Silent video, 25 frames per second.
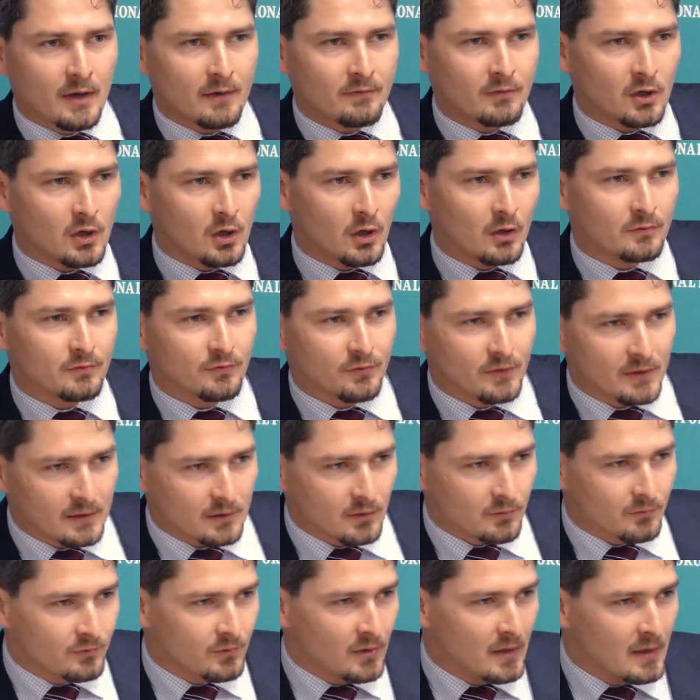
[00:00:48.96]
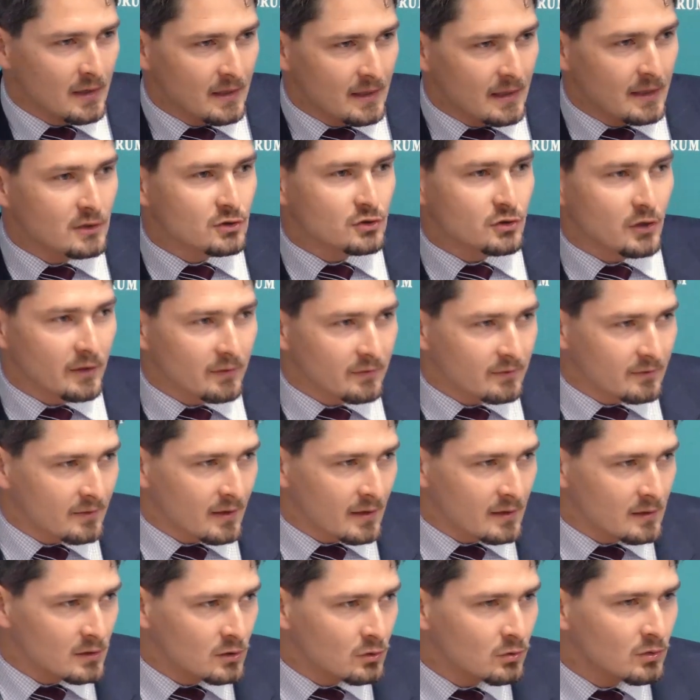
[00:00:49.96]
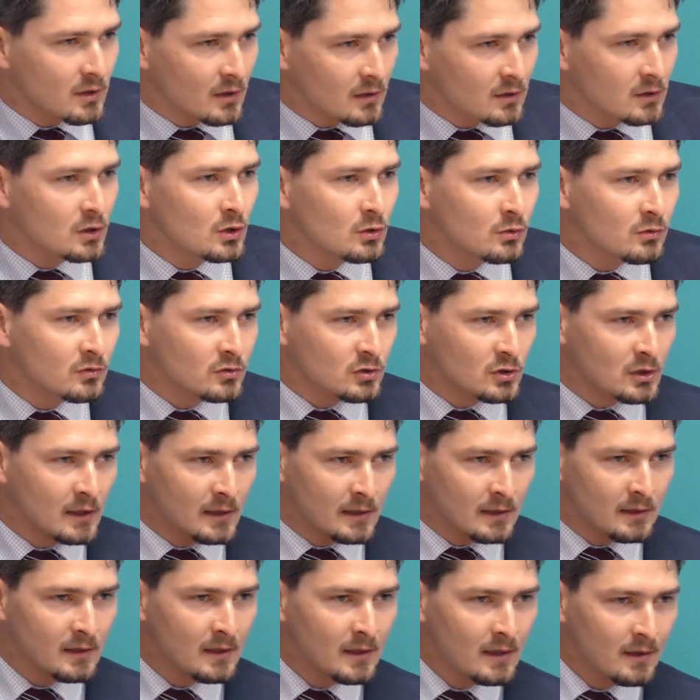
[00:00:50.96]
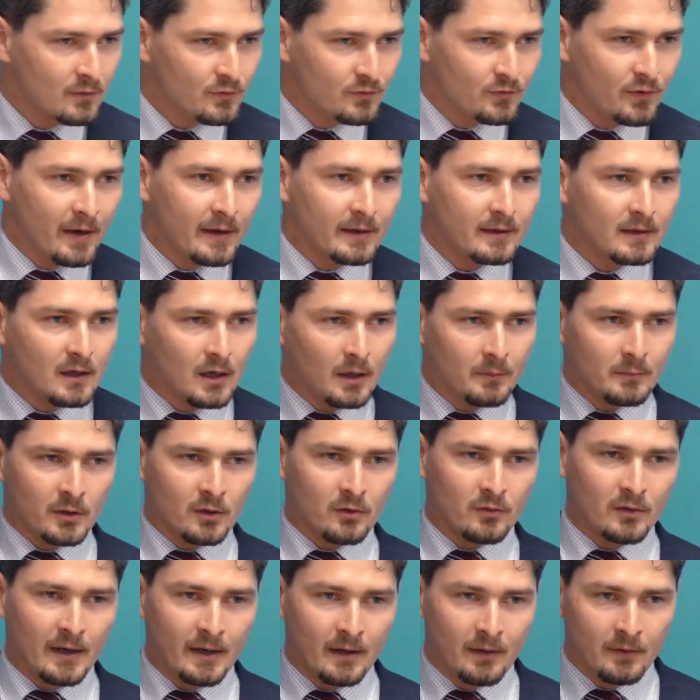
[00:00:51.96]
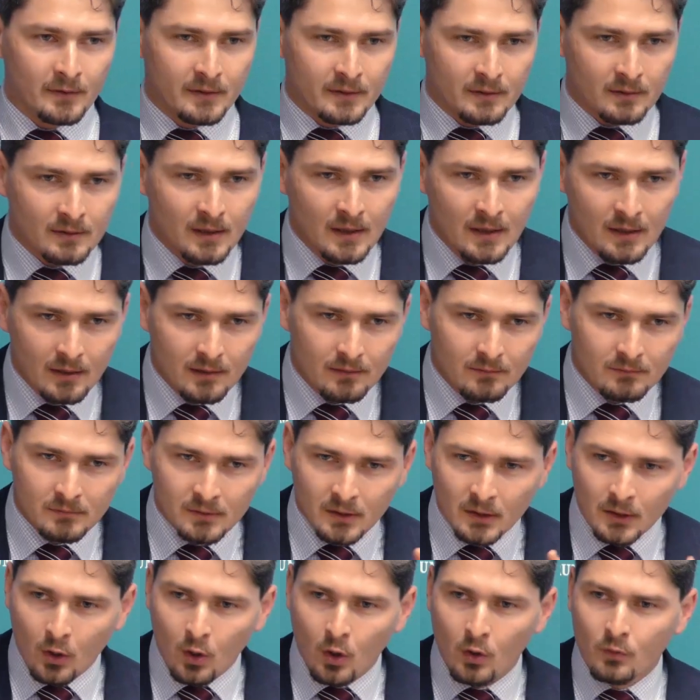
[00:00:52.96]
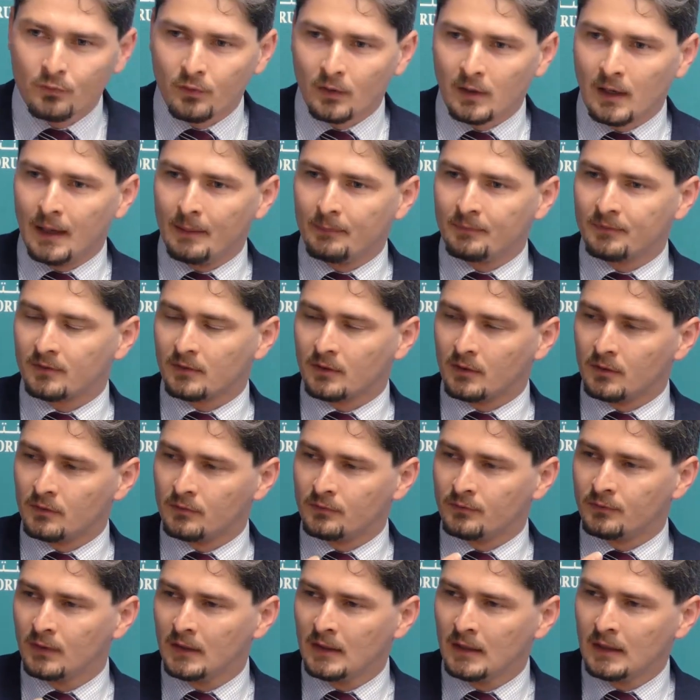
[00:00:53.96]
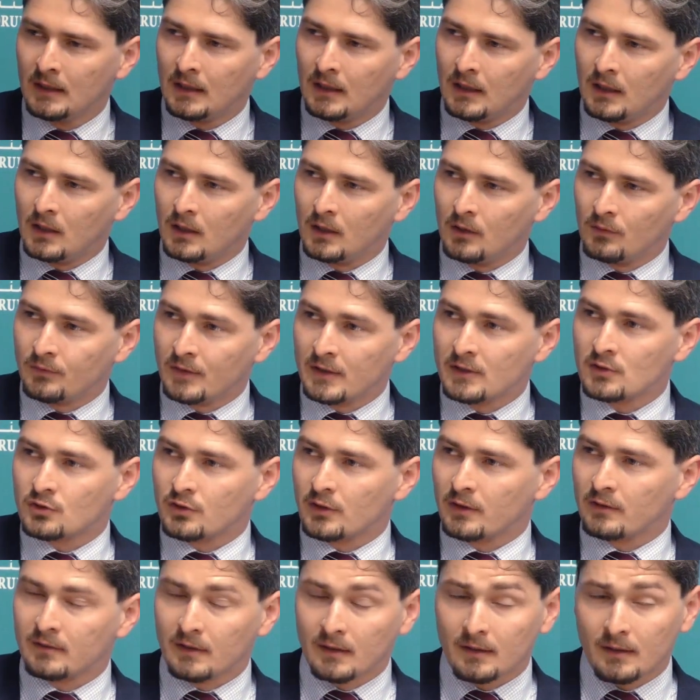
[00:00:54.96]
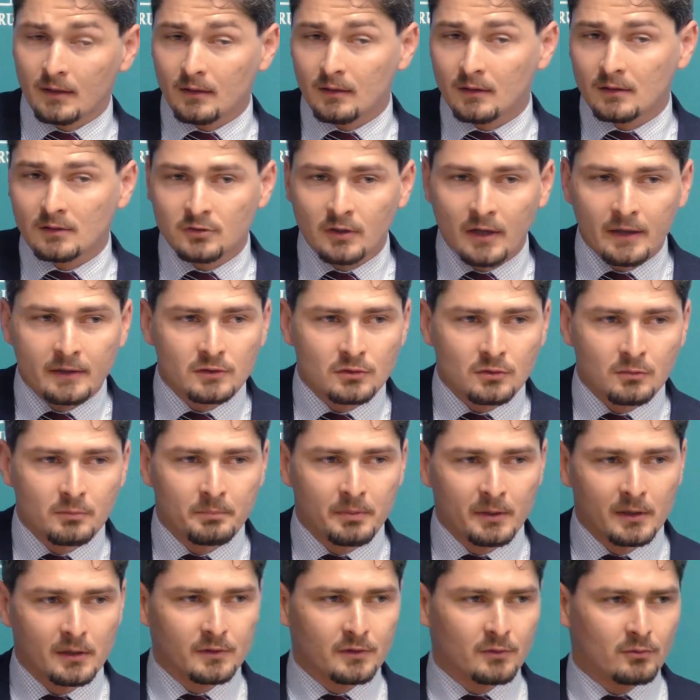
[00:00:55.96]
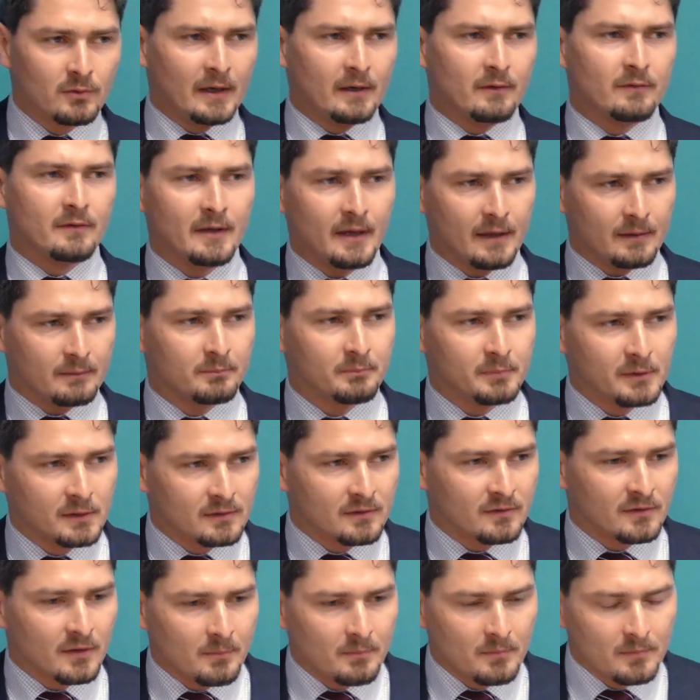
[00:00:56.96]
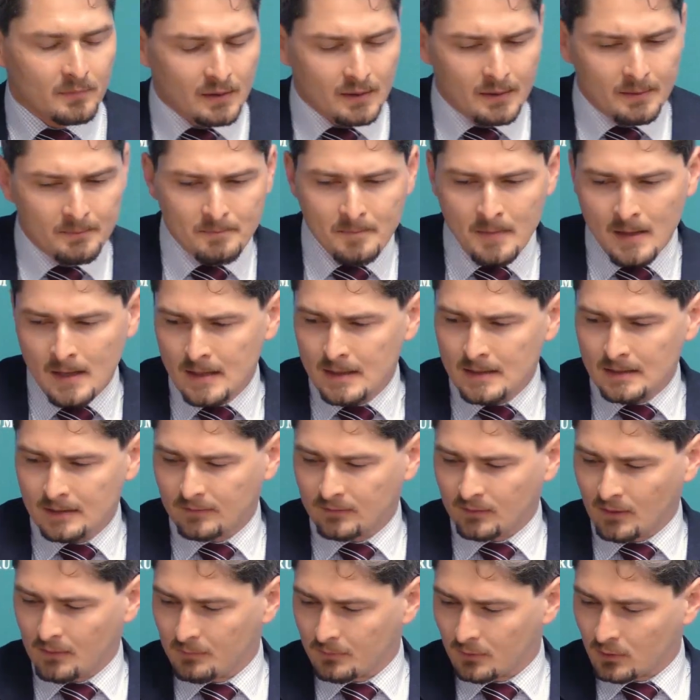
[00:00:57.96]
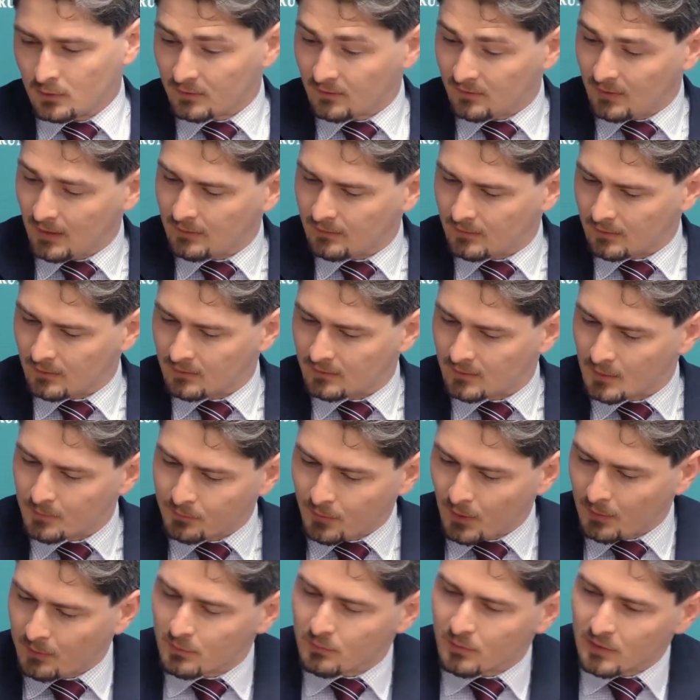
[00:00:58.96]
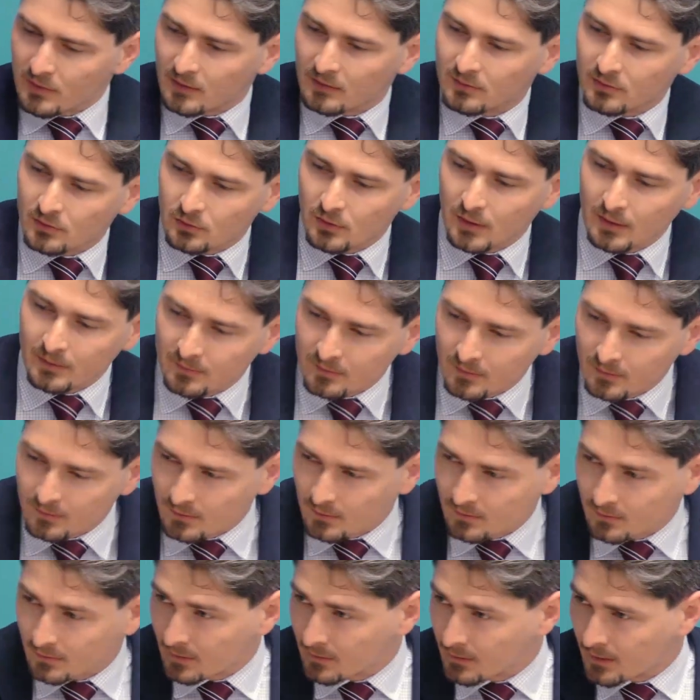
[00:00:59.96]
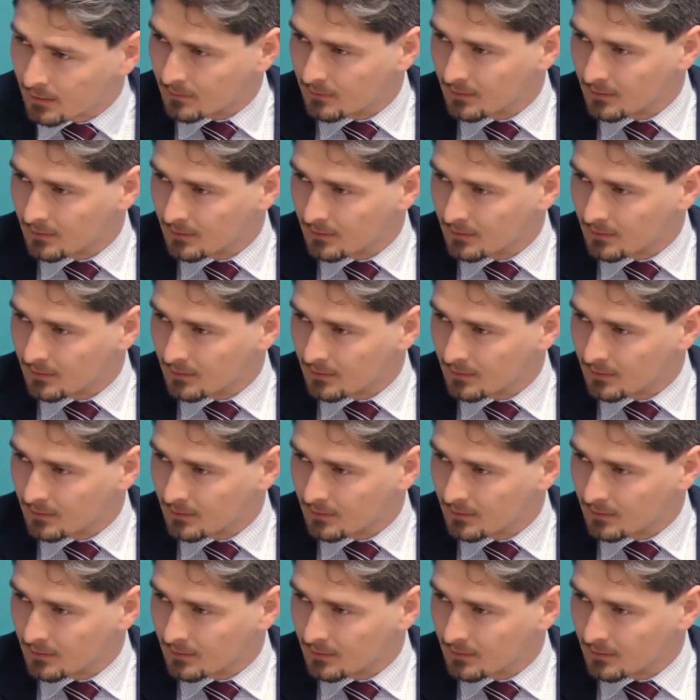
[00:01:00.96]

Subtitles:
have a conflict of interest, then you can usually find common ground and, you know, overlaps of interest, and then try to build around that, build some consensus. The problem with this crisis is, and